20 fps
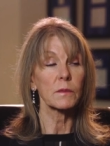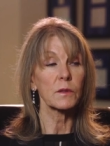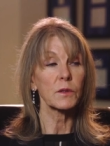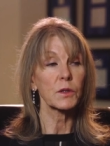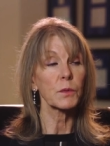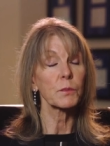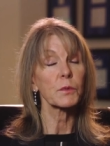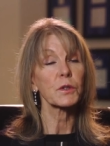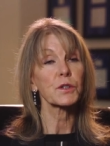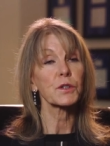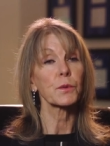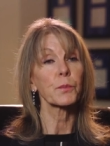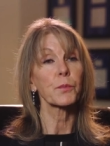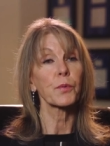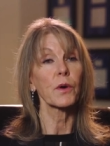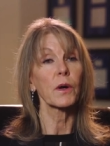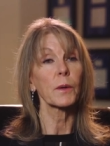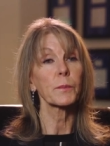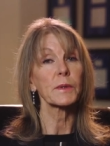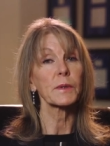commercial
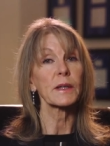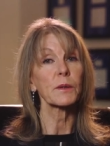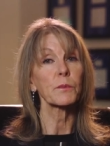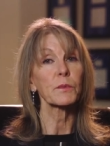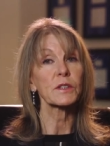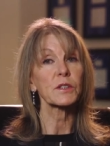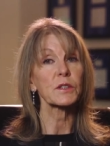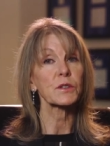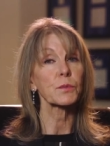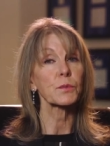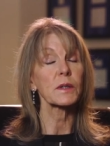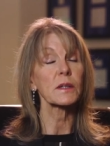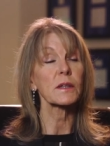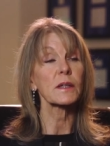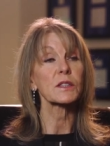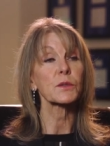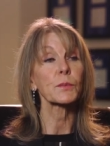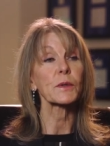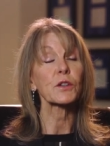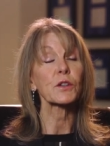property, and we just
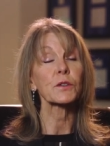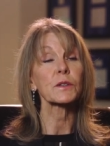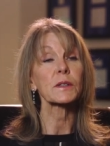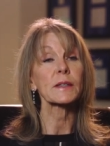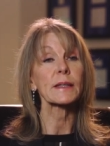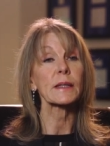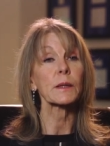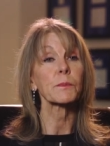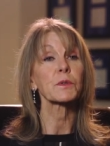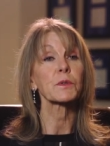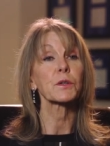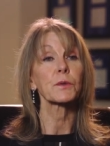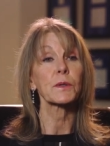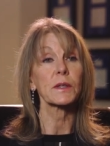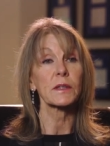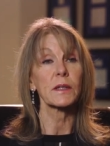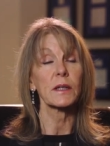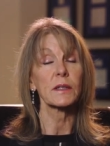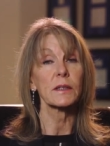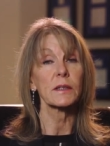realized we couldn't keep doing
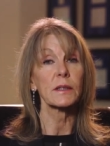that